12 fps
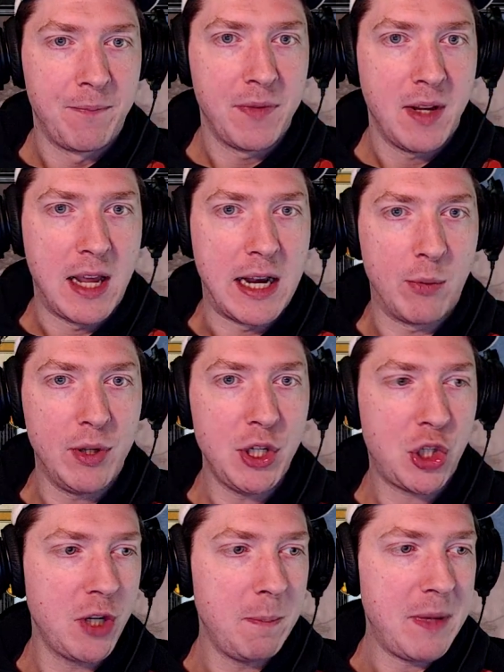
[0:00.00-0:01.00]
And I really
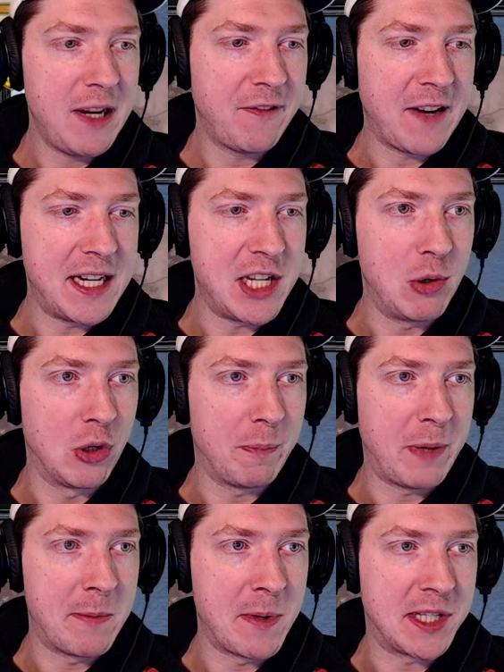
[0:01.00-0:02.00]
shouldn't be inviting you, Lord
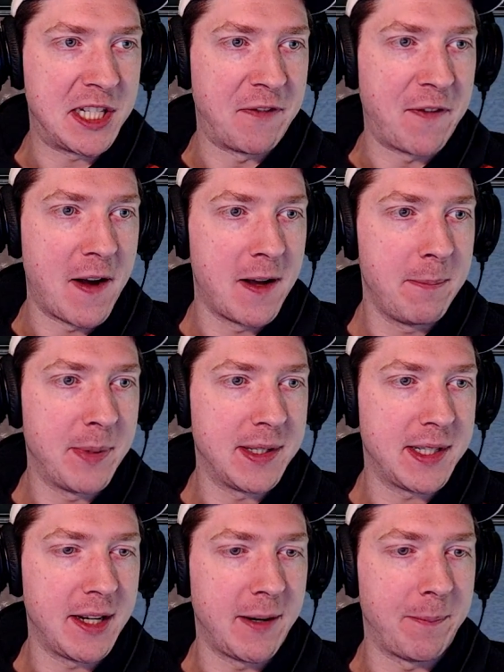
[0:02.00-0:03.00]
Paramount Steffon,
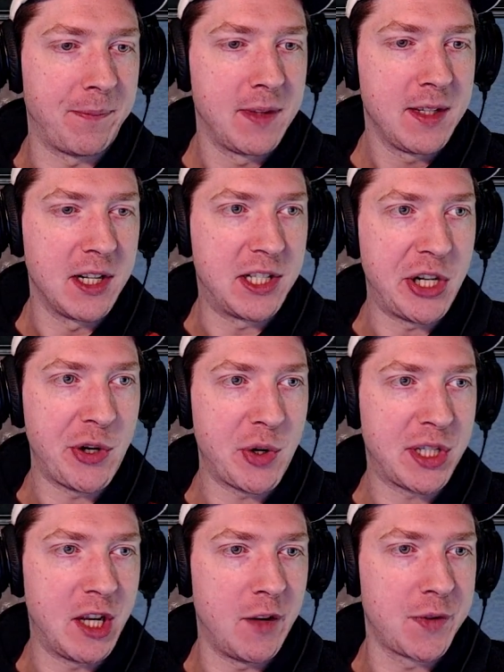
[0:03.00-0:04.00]
but consider
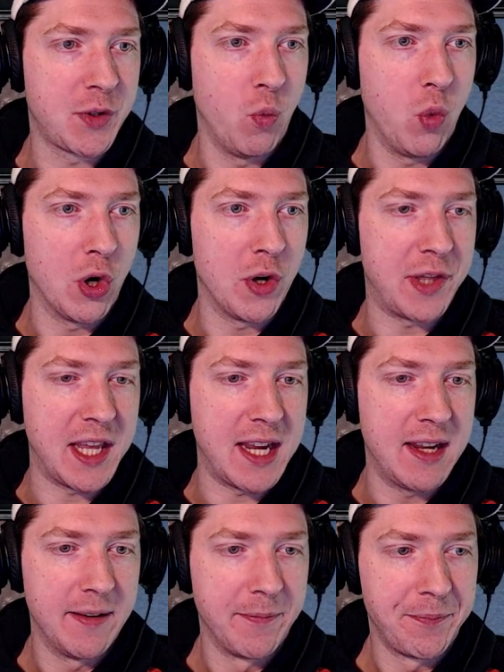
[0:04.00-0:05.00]
yourselves
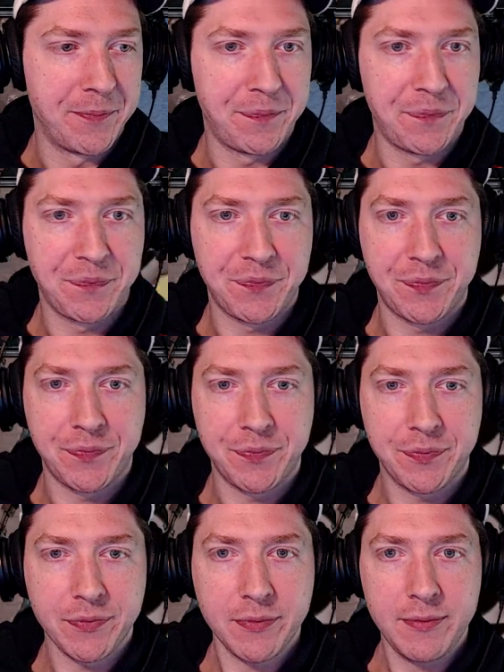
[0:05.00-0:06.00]
worthy.
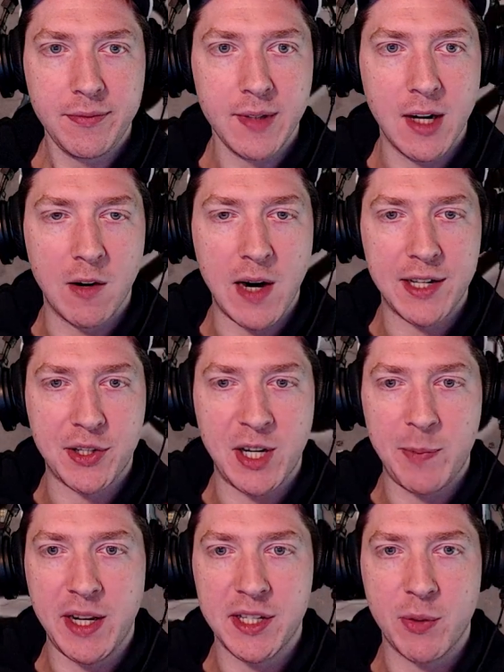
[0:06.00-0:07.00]
Alright, is there
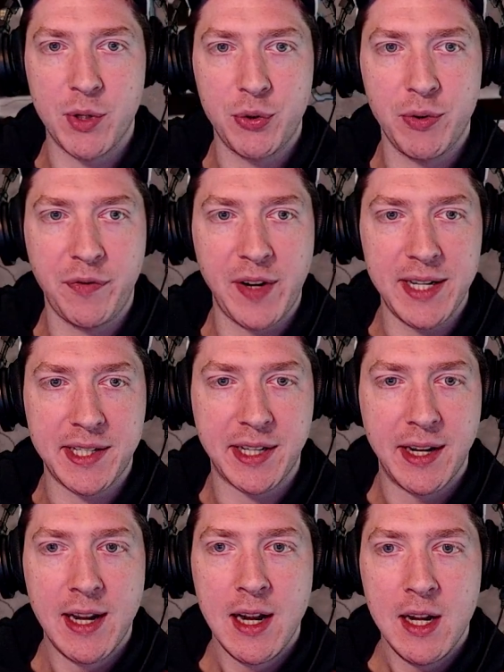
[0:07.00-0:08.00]
anybody else I want to invite?
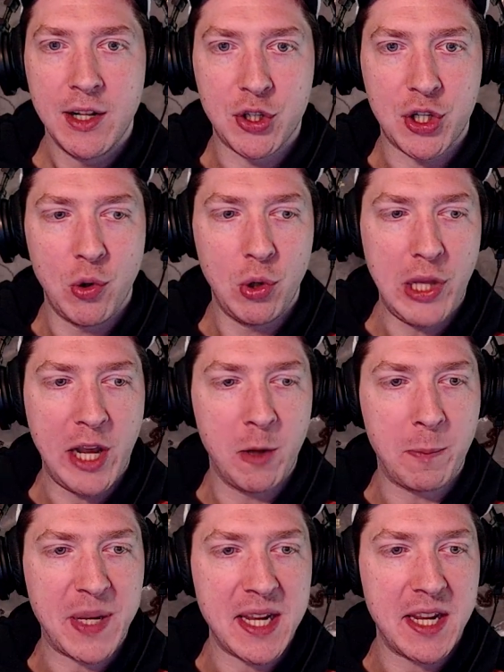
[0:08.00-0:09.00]
There's no
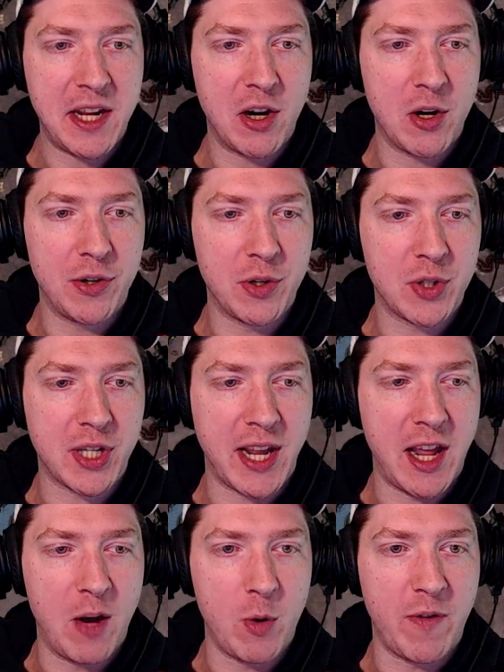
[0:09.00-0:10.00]
LP here. There's
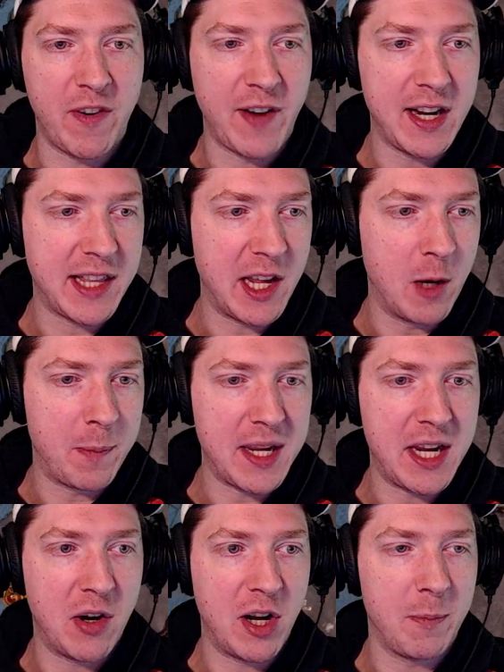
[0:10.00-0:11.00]
we've invited the LP
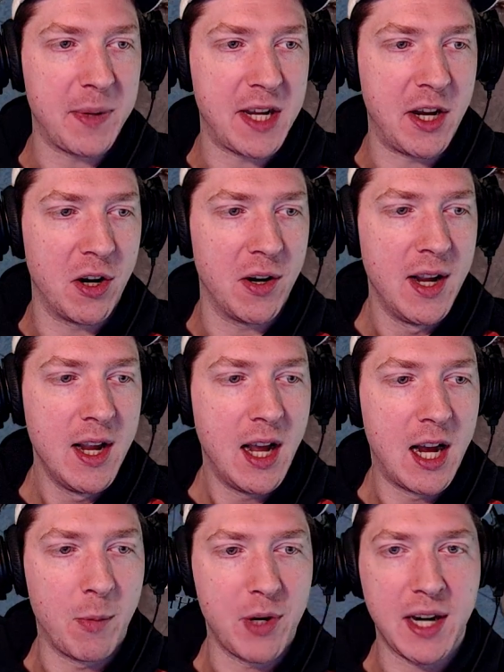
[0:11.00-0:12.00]
here, LP here.
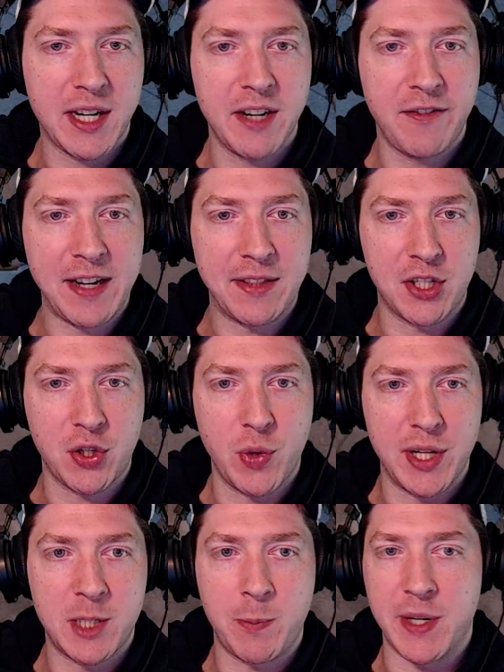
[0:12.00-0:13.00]
We're not going to invite the
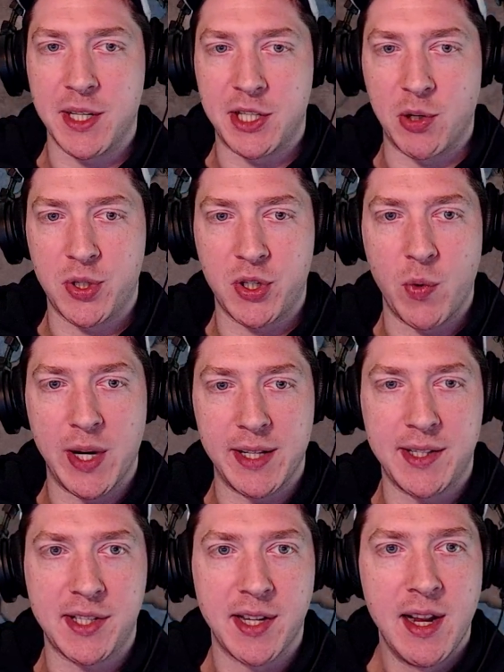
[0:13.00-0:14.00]
squids because they're
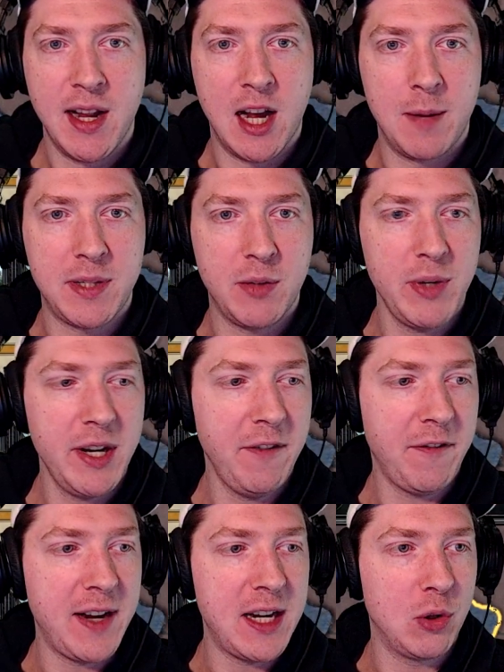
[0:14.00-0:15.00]
squids. Did we
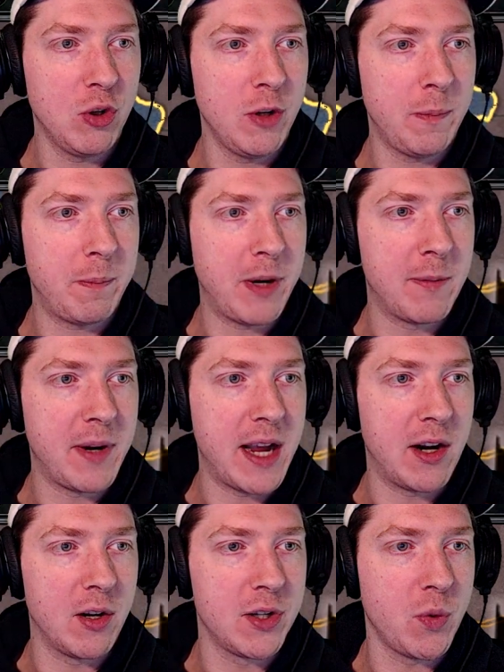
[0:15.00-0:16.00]
invite Lord Paramount
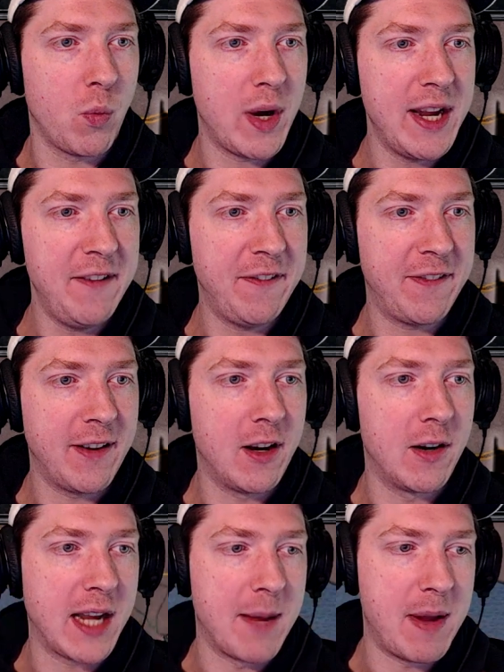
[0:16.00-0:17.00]
Eddard's wife? Oh,
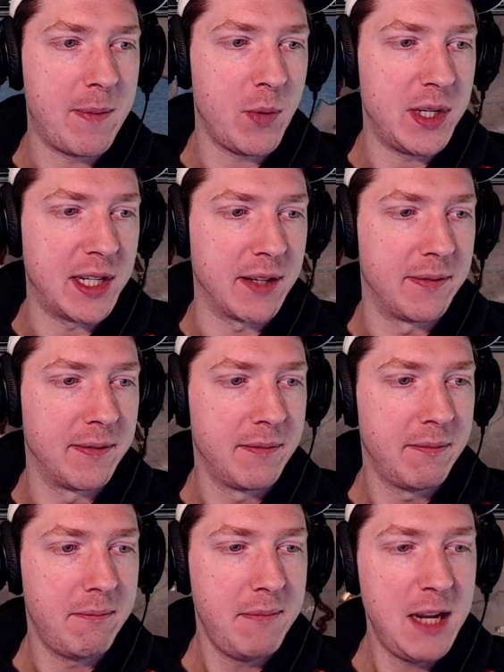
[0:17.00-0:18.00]
okay, maybe we did.
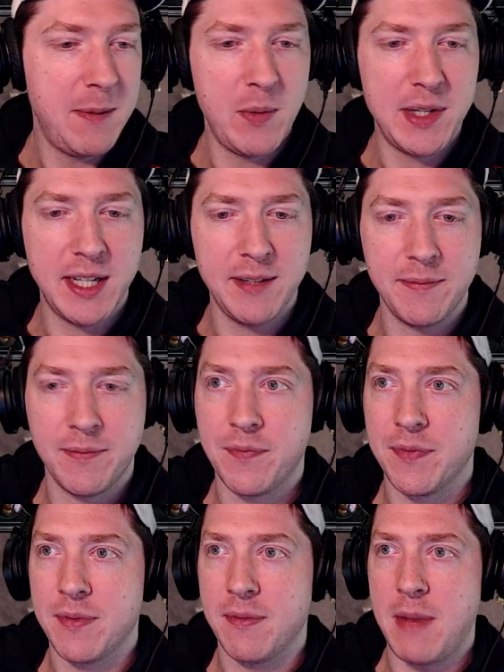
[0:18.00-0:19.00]
Maybe we did?
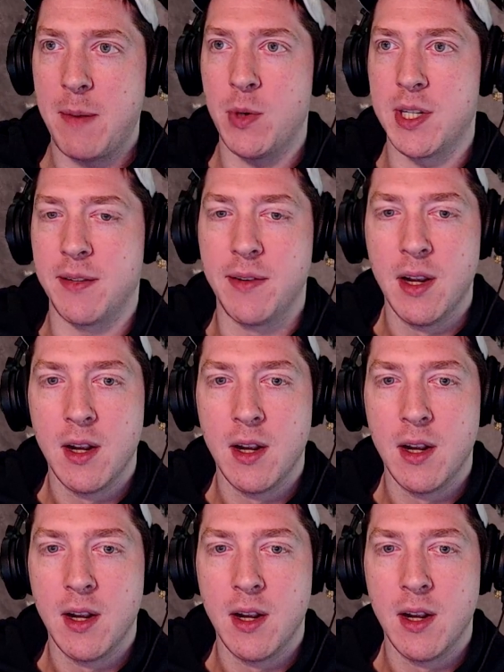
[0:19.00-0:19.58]
Maybe we did.